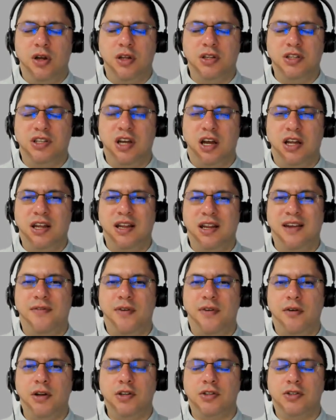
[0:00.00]
done in a
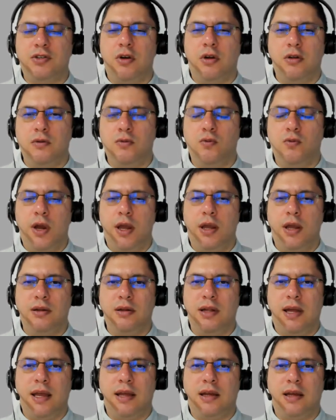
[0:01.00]
very subtle way,
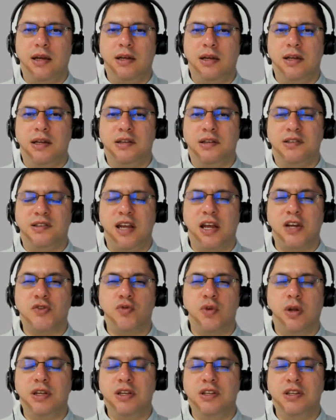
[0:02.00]
like uh,
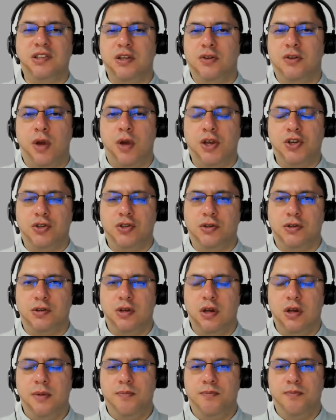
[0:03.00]
sexual insinuations,
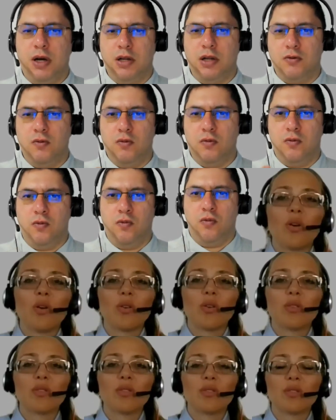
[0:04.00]
but
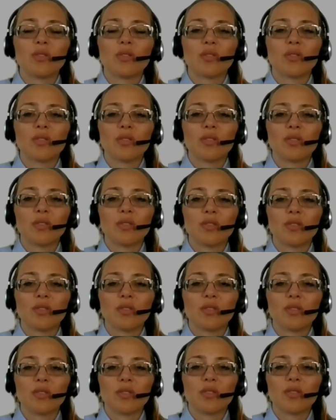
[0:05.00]
oh. with verbal
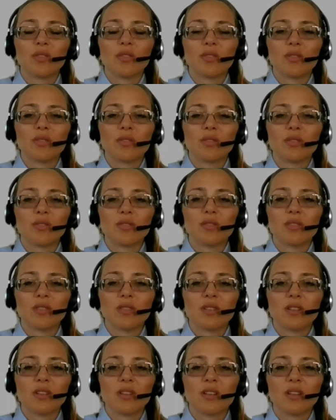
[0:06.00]
with verbal abuse.
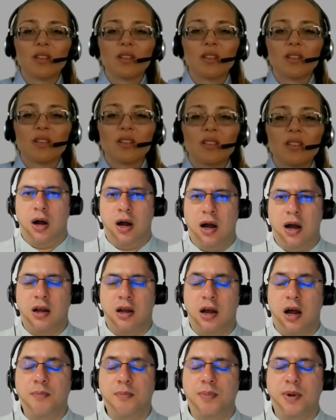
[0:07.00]
So uh,
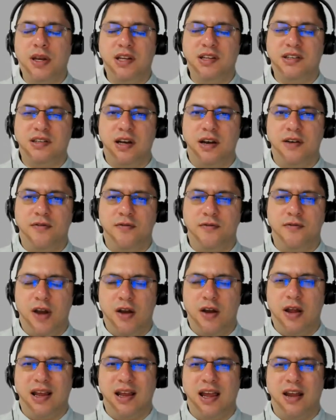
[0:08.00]
companies are
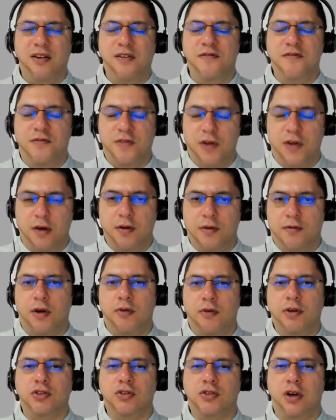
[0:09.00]
very getting very
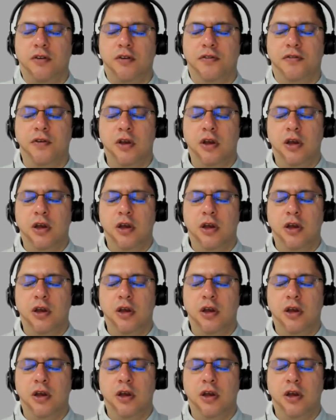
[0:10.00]
very tough